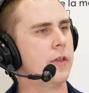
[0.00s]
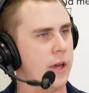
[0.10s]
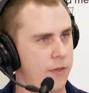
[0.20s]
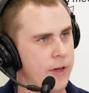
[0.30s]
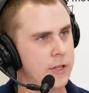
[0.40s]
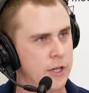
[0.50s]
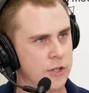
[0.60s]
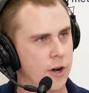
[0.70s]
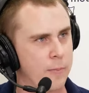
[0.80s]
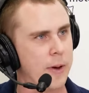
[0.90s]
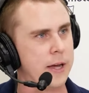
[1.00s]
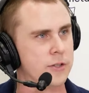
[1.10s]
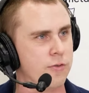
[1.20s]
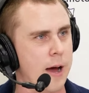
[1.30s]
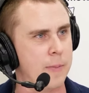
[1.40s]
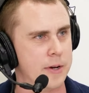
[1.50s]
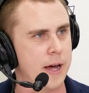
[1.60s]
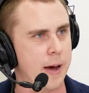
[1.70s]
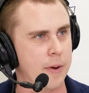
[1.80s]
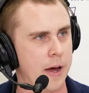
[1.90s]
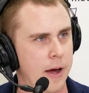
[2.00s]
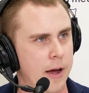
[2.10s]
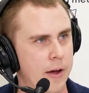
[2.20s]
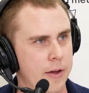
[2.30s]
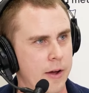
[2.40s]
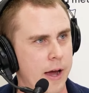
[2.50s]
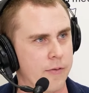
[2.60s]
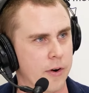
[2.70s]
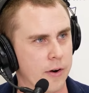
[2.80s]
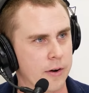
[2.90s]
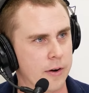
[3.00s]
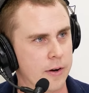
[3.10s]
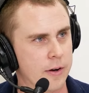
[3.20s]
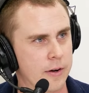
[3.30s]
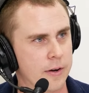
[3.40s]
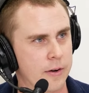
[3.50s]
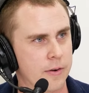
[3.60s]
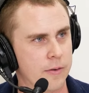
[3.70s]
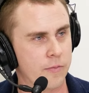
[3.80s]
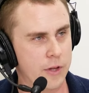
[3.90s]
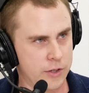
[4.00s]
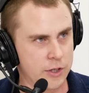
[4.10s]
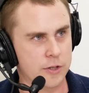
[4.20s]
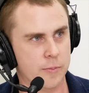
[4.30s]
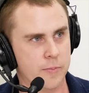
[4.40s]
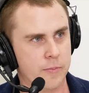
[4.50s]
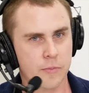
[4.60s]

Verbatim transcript: this is our best wrap and tap ever. This is the,